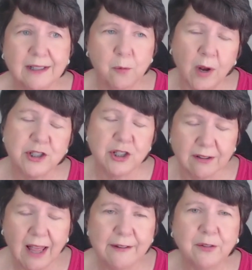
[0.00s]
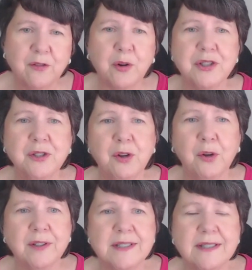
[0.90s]
watching live, of course, you know
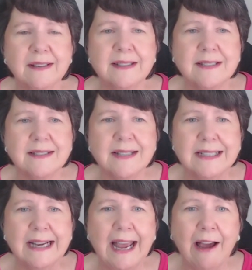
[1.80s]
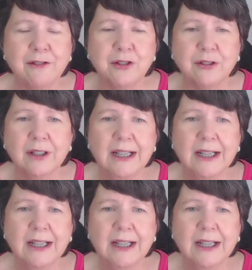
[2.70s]
this, that this is the day after